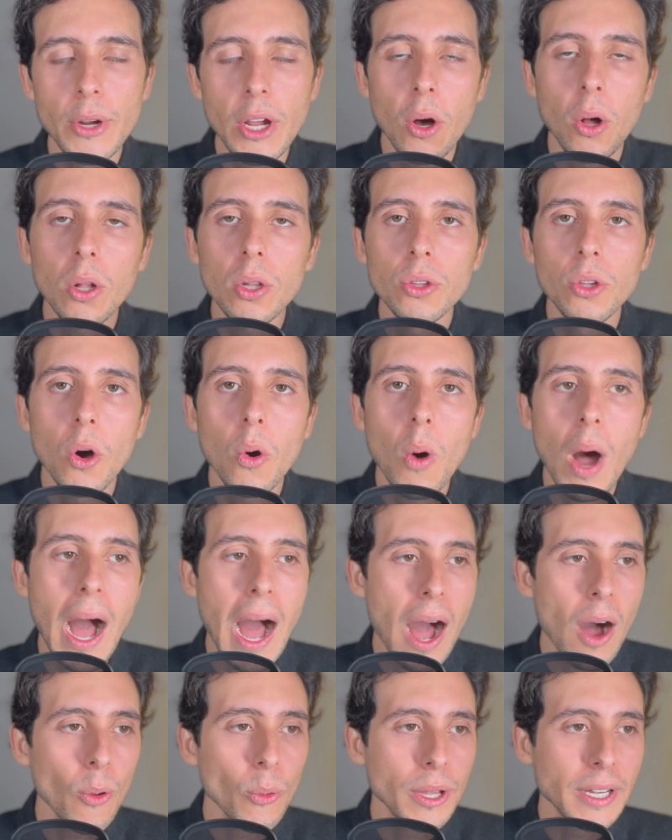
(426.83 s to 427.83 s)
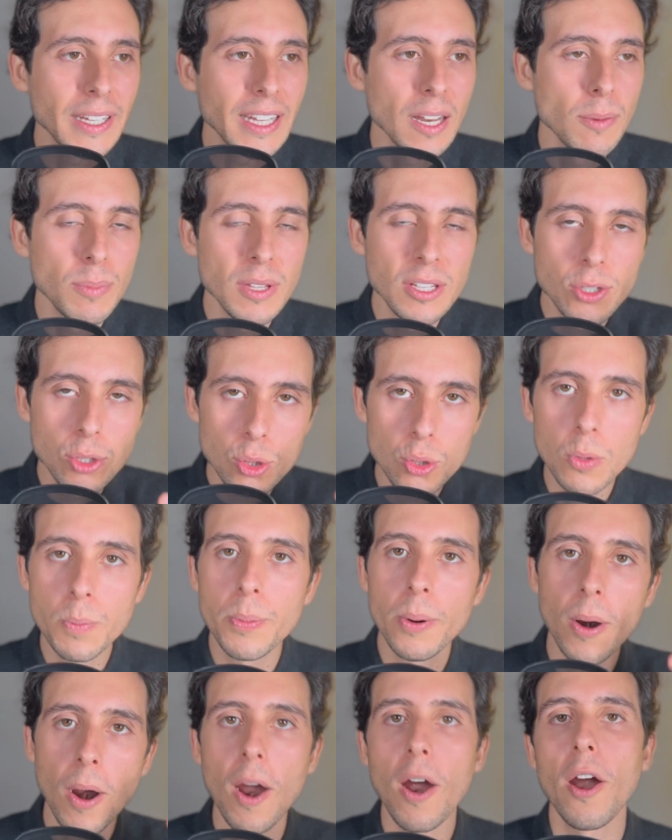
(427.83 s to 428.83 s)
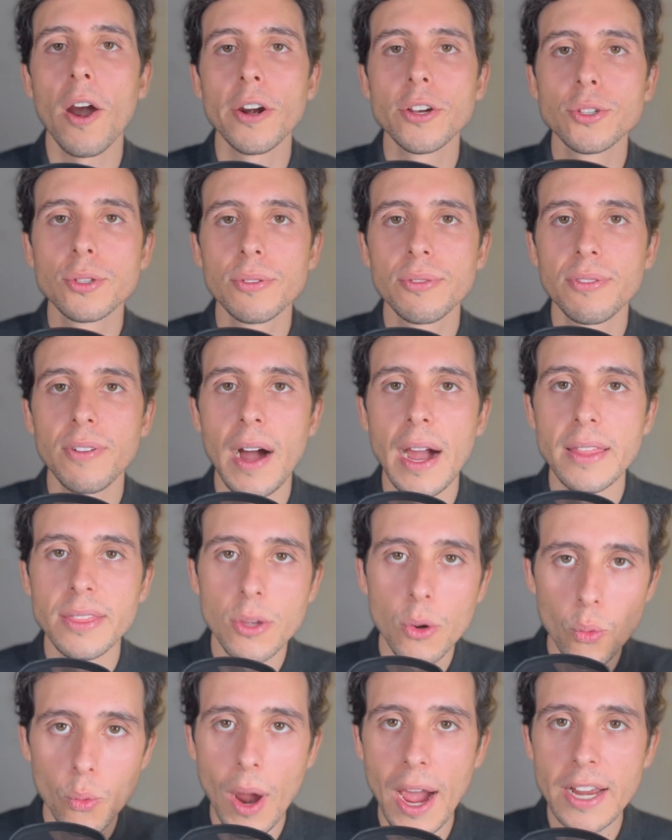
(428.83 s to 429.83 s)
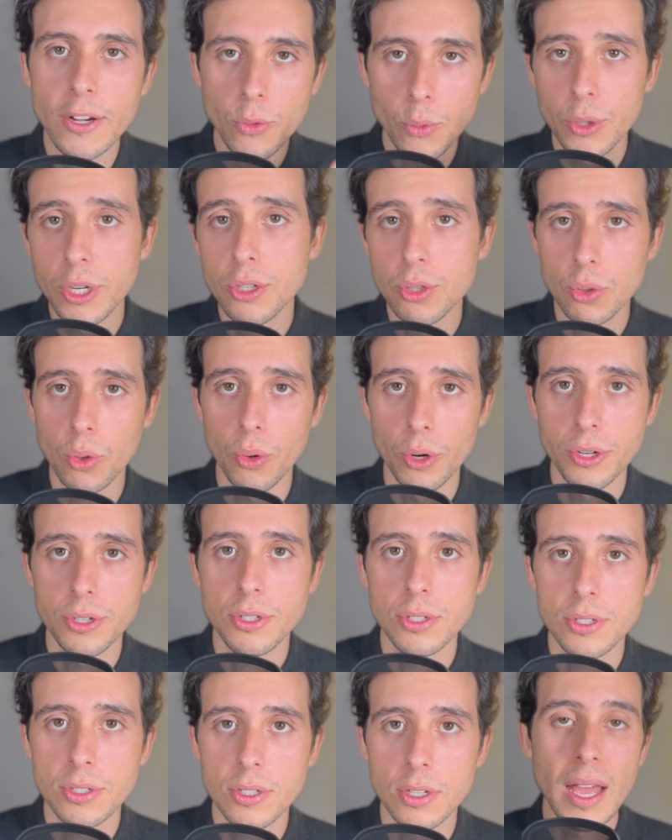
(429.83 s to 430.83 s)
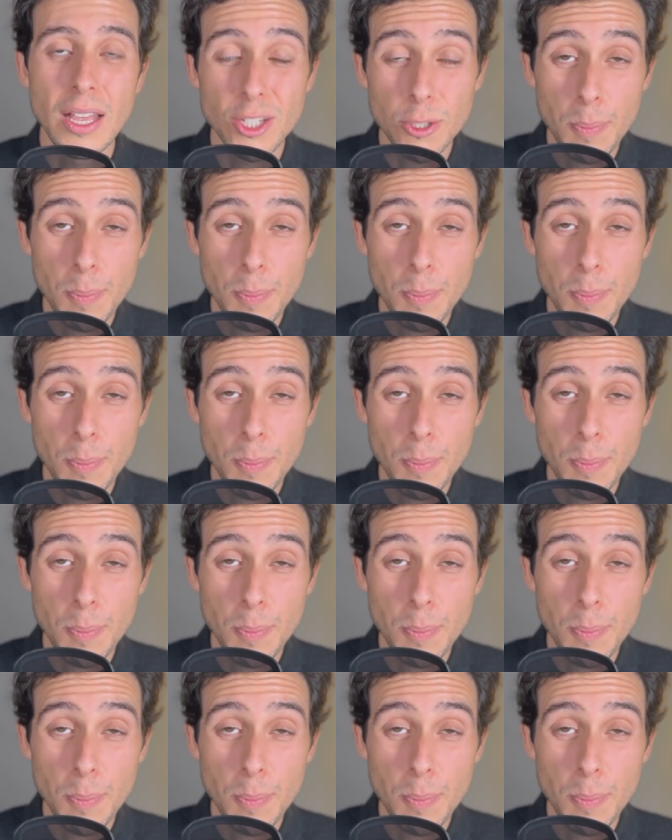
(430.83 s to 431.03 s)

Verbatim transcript: and we all know how it can be super hard to find the right resources,